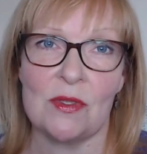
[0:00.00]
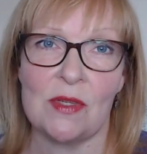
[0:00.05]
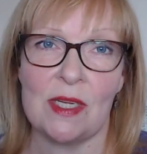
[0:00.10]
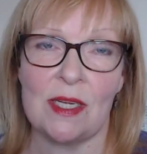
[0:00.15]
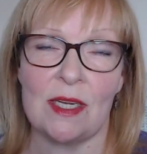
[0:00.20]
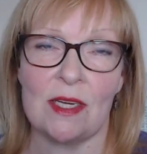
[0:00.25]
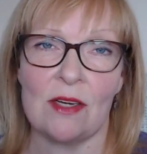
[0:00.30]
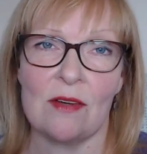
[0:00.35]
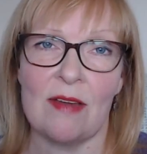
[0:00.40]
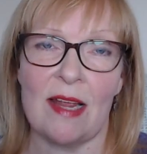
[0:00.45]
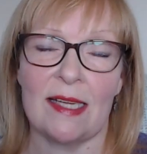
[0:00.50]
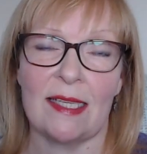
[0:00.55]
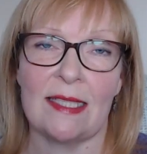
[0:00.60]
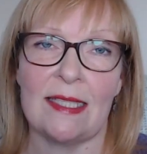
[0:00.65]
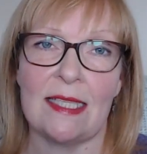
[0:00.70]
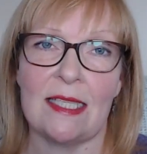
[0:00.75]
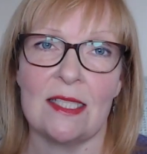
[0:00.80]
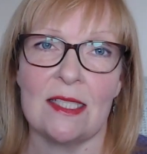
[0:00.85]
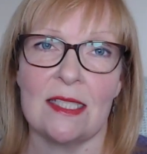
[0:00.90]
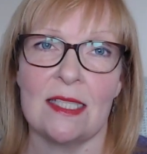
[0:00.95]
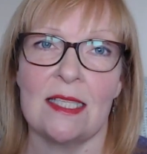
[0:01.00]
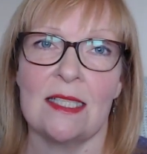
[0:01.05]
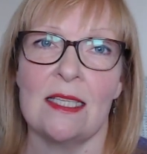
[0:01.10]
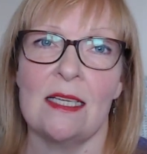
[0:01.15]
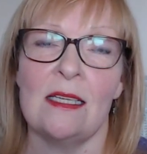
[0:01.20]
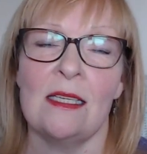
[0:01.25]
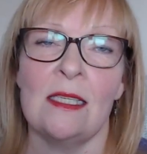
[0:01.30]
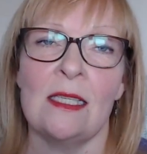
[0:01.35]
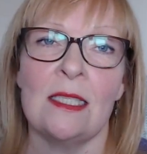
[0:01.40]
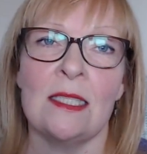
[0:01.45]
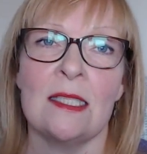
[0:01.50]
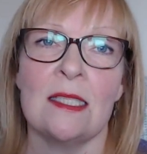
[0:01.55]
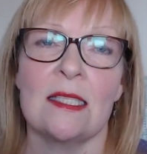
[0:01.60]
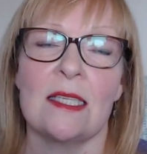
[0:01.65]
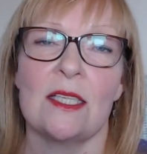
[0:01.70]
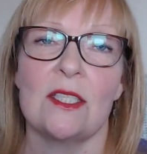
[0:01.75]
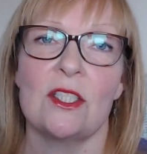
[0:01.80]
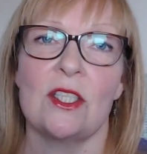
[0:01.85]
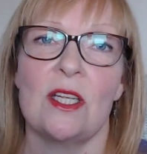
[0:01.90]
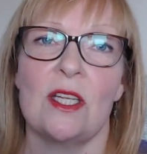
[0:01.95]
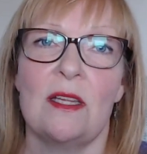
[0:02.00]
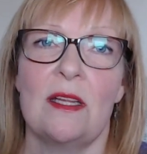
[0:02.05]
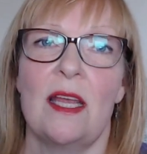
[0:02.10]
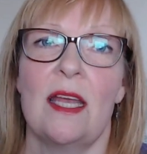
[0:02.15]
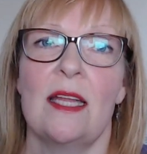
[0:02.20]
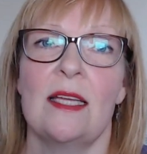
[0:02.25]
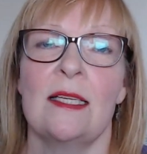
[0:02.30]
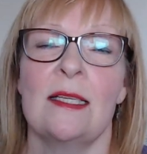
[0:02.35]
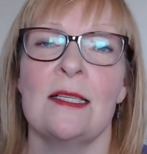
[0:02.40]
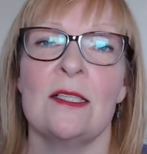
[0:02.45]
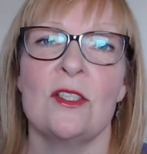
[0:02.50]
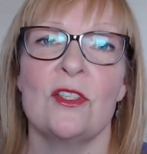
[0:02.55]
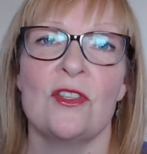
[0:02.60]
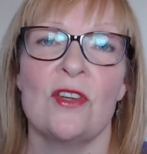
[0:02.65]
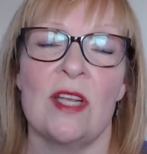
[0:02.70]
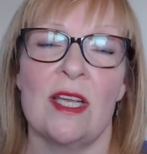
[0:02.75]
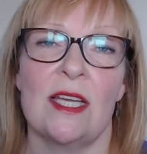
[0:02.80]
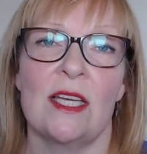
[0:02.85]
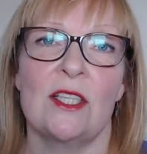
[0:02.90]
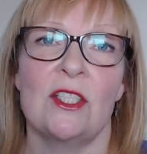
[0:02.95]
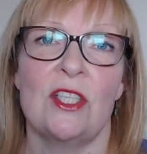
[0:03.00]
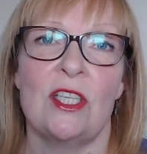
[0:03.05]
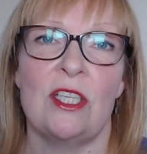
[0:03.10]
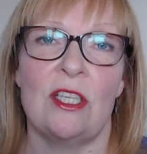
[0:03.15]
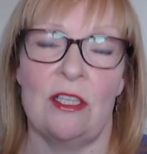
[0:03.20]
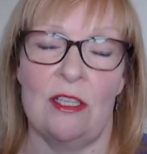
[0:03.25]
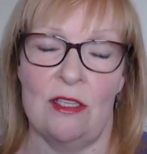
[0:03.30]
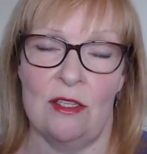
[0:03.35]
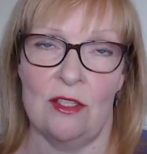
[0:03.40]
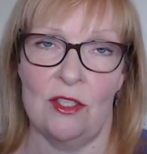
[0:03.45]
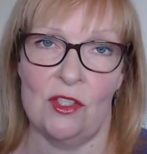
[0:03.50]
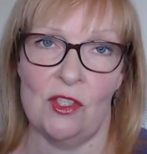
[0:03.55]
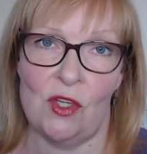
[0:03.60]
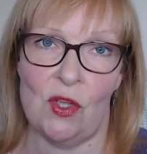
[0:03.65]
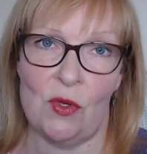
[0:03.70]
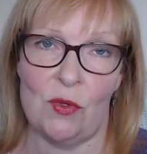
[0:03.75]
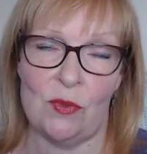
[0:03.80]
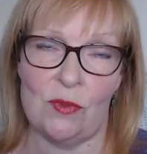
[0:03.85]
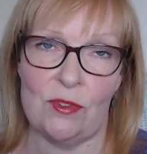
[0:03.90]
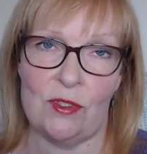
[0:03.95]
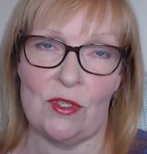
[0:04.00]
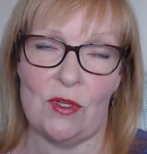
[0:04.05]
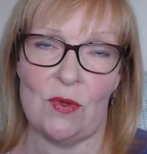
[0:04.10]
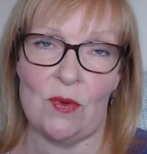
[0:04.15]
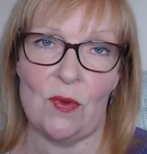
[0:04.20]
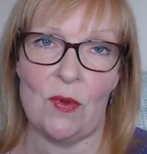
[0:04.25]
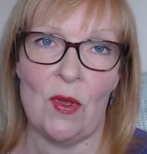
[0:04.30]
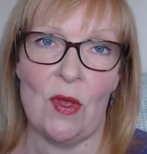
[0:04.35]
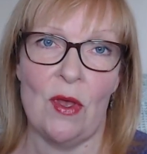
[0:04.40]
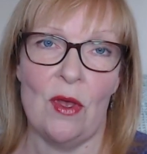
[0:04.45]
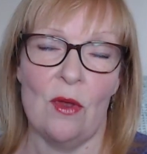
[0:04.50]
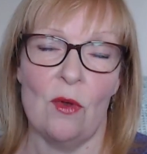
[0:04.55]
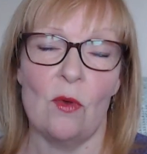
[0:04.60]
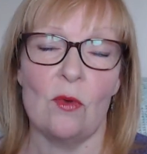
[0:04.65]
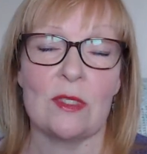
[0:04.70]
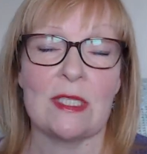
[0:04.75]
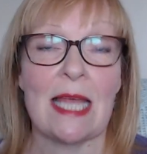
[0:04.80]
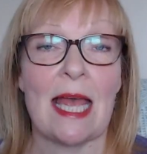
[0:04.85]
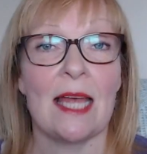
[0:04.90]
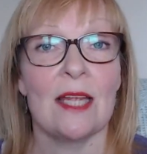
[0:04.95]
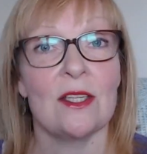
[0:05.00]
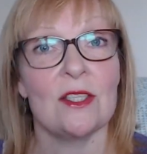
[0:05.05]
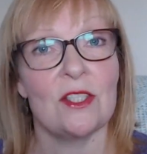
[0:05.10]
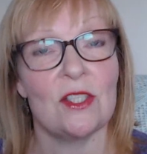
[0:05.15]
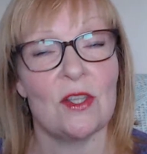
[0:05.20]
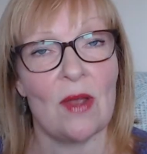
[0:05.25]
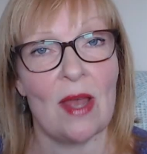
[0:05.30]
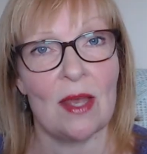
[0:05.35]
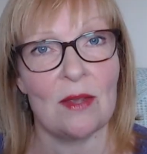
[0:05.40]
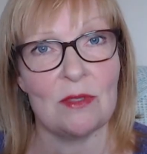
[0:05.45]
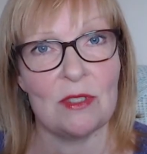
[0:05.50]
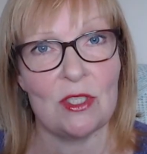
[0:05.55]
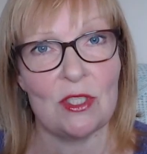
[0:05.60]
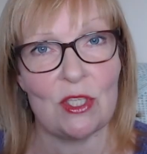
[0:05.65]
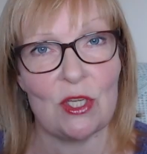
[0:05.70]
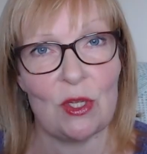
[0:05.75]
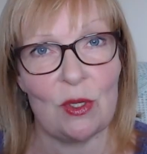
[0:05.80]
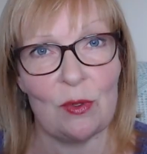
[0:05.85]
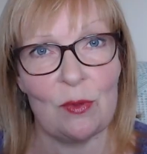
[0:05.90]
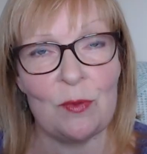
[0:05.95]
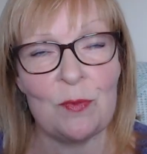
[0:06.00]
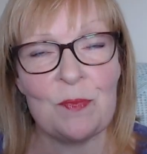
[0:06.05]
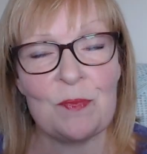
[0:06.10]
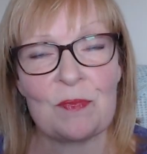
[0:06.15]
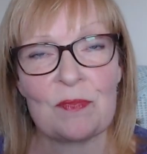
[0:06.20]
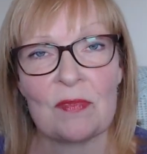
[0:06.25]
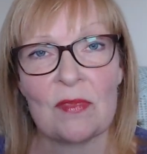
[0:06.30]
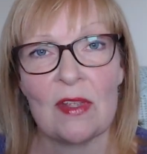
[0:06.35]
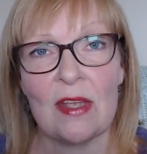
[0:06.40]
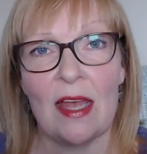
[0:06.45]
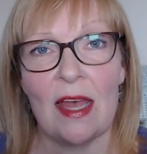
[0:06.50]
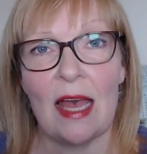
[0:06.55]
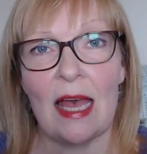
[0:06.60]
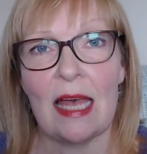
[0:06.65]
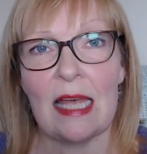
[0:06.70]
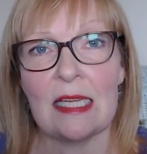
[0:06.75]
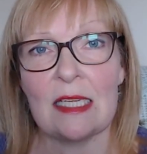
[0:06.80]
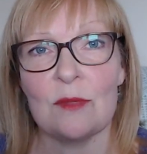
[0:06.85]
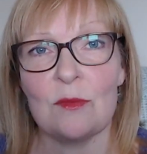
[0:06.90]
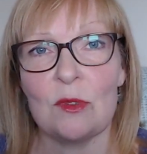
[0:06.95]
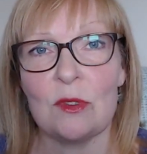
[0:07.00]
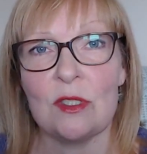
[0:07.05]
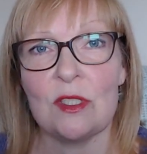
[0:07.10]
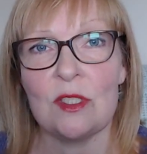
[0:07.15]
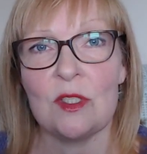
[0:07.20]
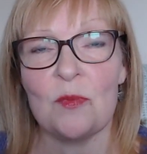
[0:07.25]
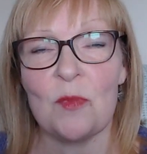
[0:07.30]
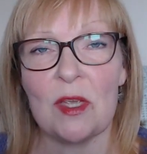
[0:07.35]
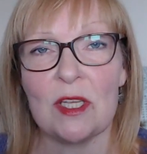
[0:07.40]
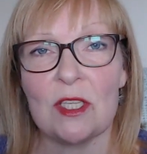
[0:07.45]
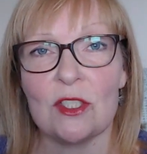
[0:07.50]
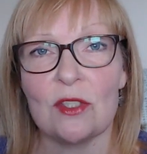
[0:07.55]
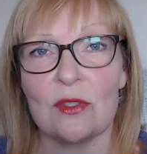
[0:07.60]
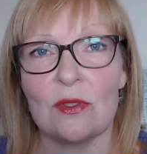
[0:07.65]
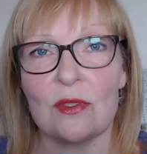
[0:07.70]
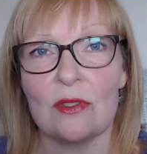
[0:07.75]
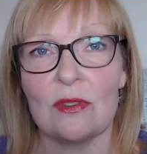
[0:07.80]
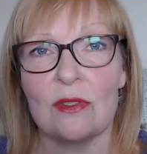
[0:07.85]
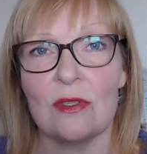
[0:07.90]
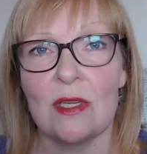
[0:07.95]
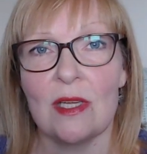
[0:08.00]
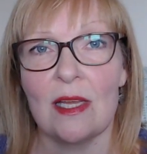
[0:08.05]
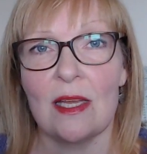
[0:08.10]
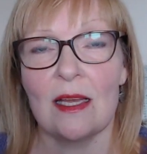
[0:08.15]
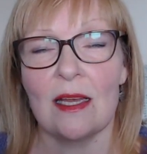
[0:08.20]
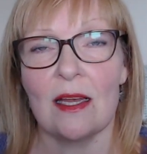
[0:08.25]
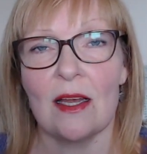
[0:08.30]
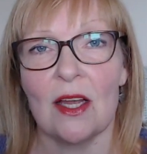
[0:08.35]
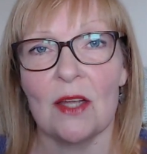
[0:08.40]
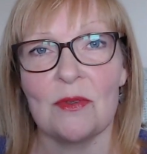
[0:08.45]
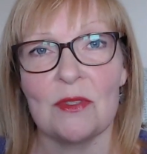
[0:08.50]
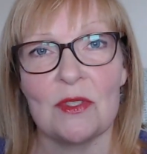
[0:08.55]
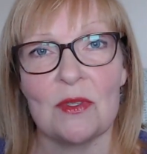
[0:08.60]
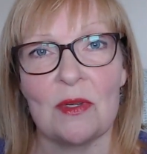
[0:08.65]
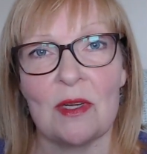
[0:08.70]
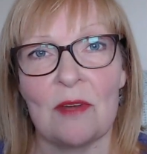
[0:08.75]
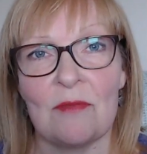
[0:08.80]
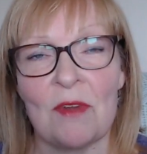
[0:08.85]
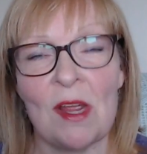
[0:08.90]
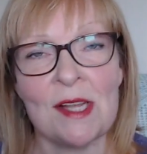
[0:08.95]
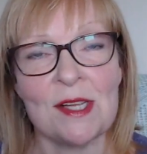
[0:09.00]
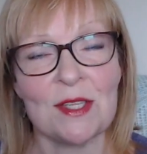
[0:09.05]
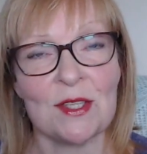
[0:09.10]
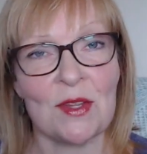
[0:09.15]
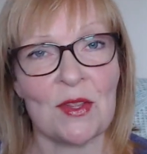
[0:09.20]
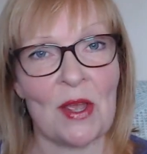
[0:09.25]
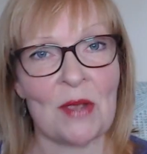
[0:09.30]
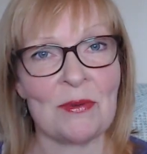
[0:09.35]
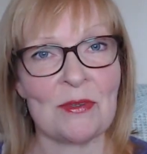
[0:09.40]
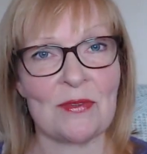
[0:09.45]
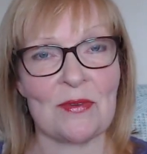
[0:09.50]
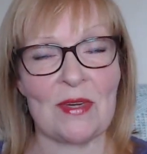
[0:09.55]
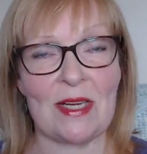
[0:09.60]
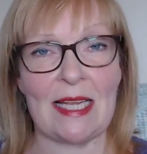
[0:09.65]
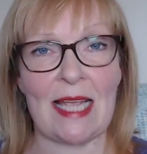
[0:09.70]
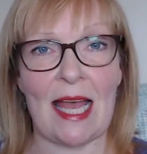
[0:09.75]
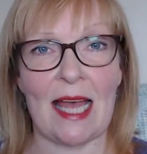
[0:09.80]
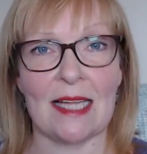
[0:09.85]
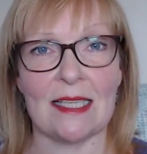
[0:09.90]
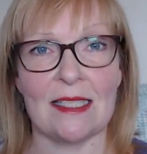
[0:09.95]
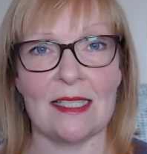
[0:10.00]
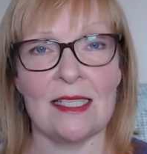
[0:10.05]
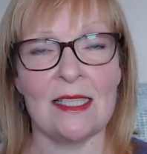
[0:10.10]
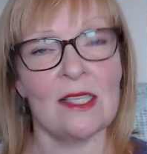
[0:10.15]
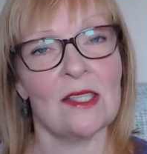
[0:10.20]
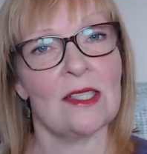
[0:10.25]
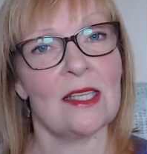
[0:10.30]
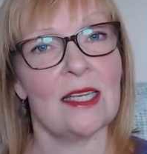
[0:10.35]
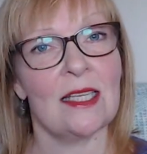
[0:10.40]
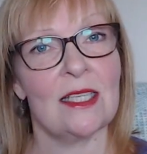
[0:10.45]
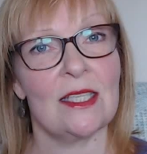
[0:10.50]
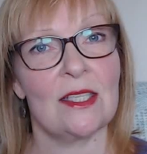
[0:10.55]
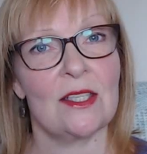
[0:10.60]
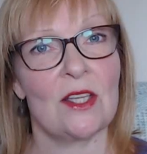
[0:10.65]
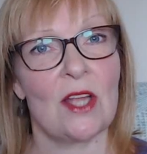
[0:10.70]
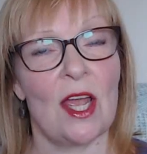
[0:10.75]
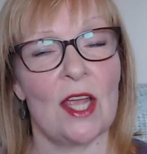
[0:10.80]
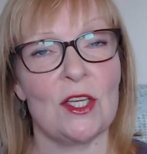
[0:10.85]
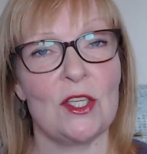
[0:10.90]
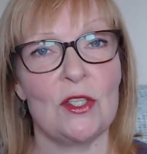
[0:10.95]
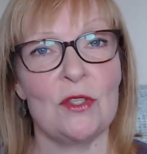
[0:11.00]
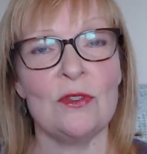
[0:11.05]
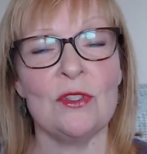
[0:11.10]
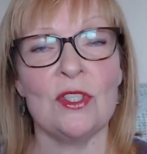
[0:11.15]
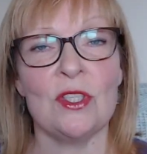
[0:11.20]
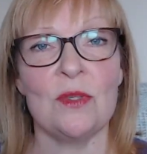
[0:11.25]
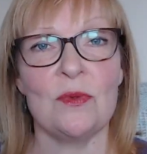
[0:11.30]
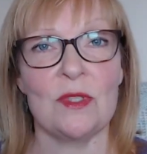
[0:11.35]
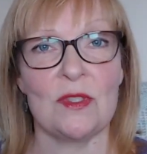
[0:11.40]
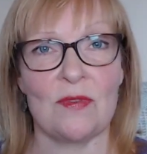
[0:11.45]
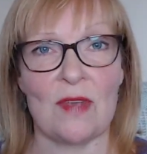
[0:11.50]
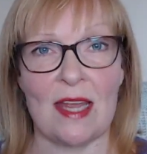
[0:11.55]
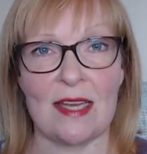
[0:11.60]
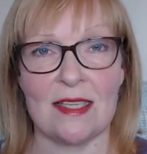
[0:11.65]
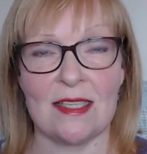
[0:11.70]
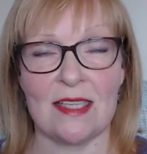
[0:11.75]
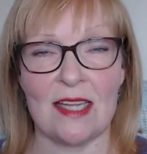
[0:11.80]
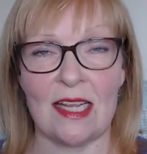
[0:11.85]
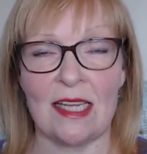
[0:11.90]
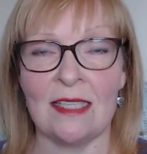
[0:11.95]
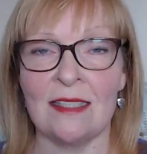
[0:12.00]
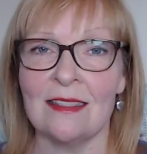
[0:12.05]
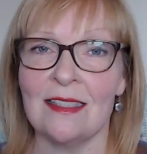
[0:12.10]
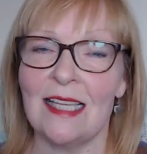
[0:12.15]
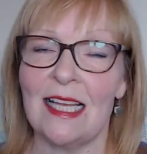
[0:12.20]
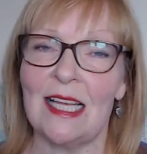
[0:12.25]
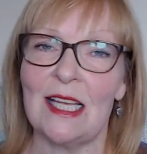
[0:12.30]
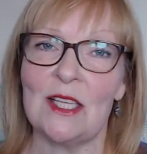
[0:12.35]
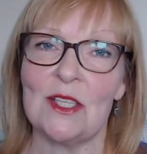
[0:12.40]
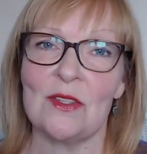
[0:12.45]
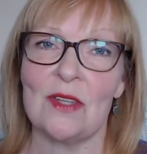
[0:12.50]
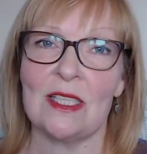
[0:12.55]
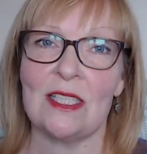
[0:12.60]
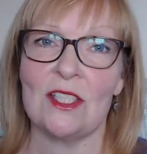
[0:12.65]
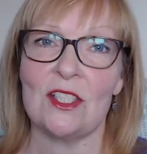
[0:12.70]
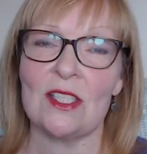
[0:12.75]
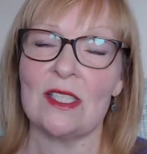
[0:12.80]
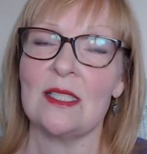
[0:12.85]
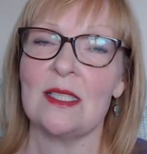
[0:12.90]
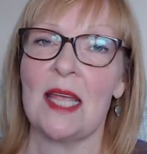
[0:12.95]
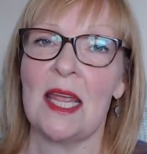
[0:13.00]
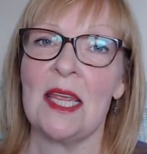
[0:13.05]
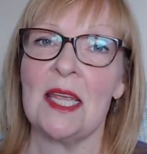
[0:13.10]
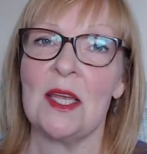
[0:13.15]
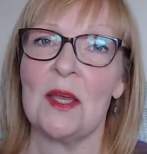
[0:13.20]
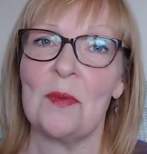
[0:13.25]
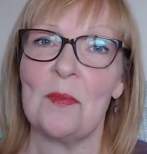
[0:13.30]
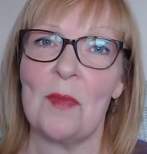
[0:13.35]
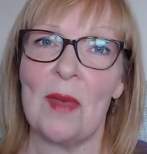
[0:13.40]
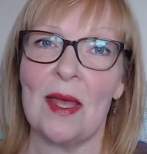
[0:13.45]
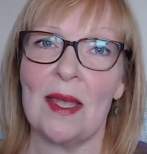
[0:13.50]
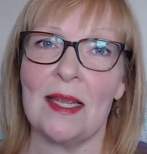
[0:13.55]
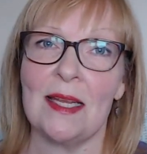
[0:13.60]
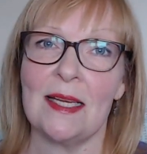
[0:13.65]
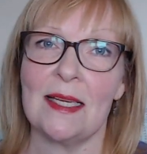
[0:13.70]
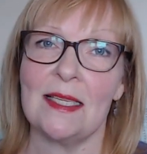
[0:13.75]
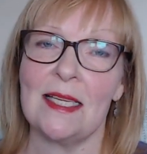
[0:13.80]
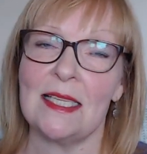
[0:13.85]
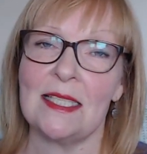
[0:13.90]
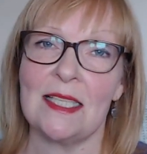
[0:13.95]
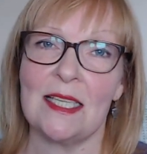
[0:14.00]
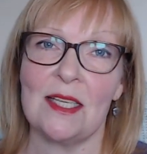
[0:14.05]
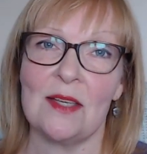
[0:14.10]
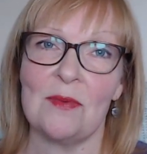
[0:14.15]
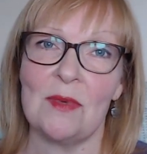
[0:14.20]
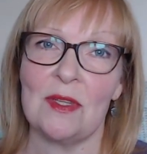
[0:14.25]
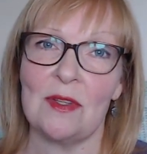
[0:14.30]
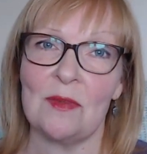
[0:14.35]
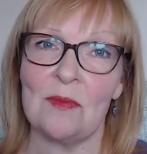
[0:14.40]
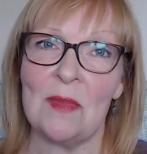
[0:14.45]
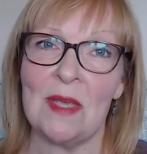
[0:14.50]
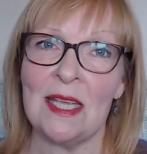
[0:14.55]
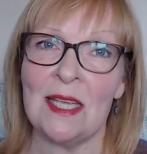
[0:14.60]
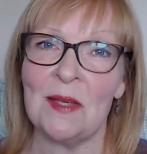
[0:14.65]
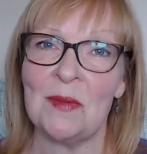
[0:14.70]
it correctly, because there's a little stitch in there, a little trick she shows you or tells you how to do, and I wanted to make sure I was doing it right. So that was really handy because I knew she was vending, so I could just take my knitting with me